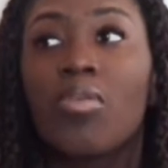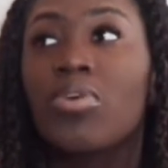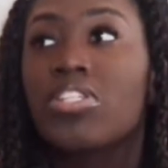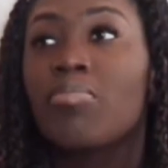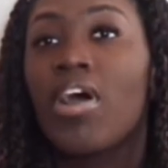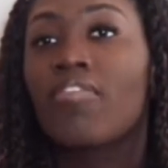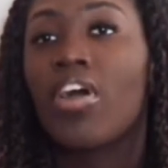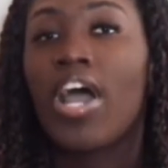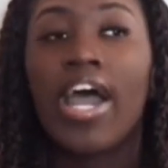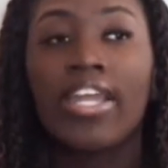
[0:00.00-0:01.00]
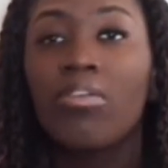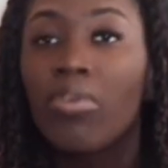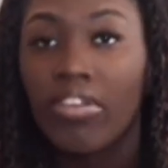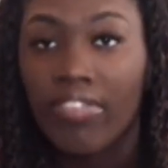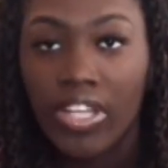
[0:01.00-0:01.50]
It wasn't my fault. I didn't
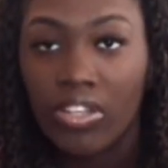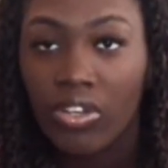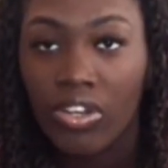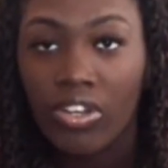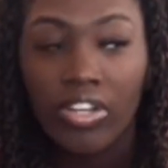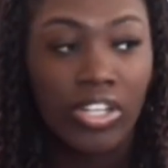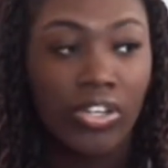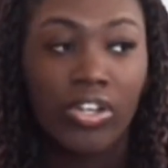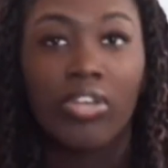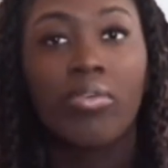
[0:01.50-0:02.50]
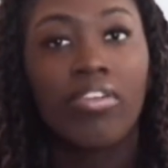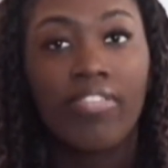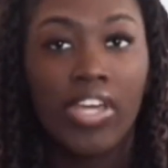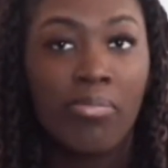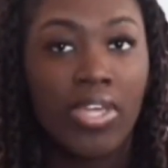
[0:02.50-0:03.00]
want to fight the girl, and the girl didn't want to
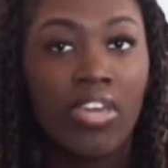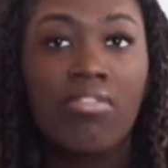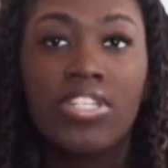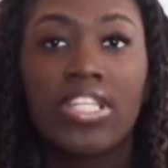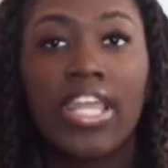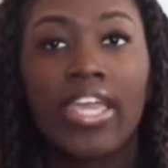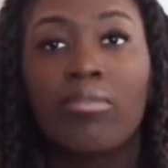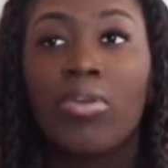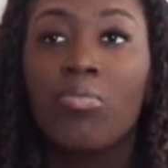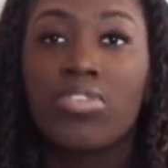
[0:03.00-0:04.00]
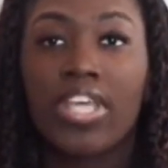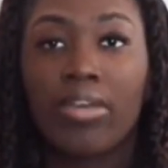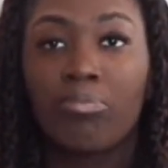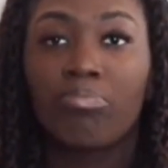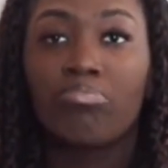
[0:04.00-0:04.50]
fight me. It wasn't like we was
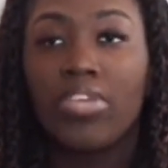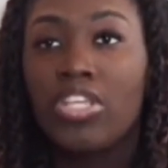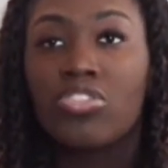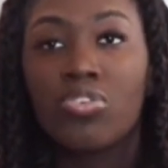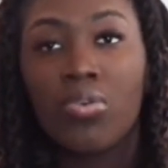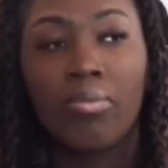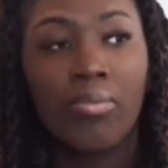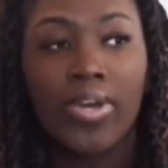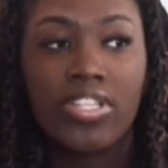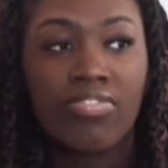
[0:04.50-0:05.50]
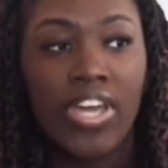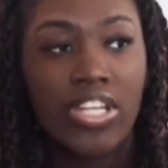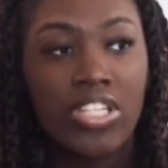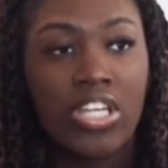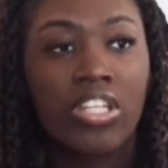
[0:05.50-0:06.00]
like into it and we wanted to fight
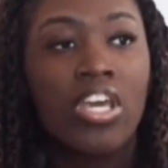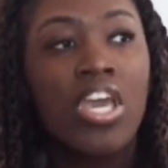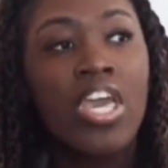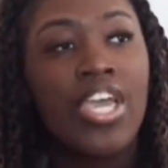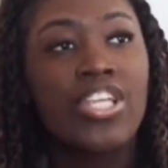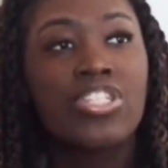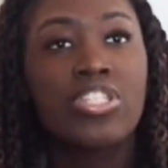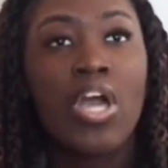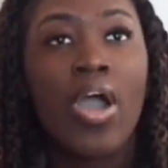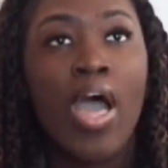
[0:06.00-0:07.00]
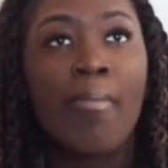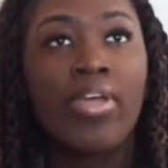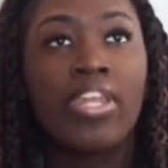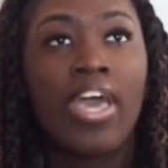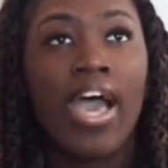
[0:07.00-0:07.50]
each other. It just so
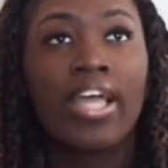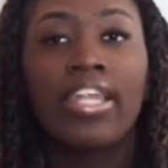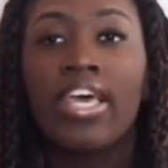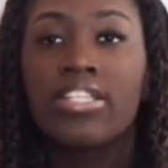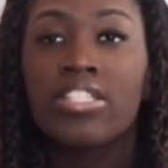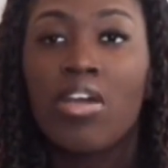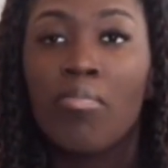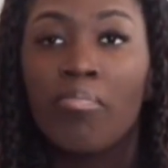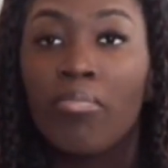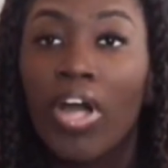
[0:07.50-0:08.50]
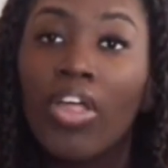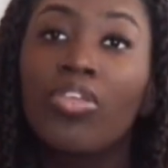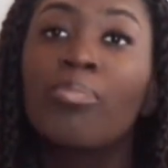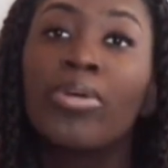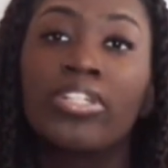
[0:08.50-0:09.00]
happened that I let some
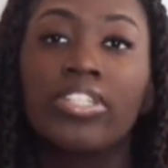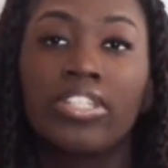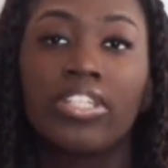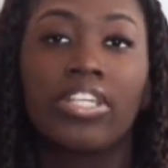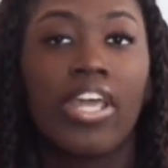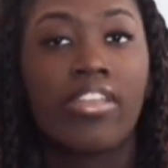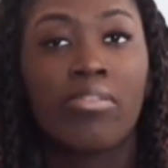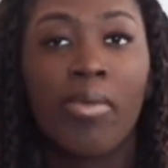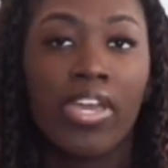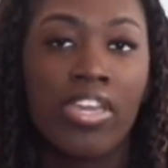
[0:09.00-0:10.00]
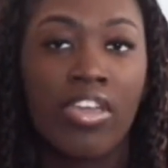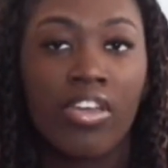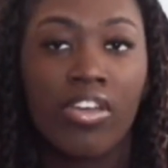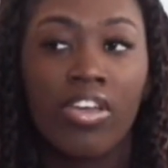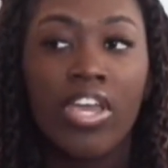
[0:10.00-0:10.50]
other person get into my
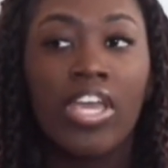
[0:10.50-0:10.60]
ear,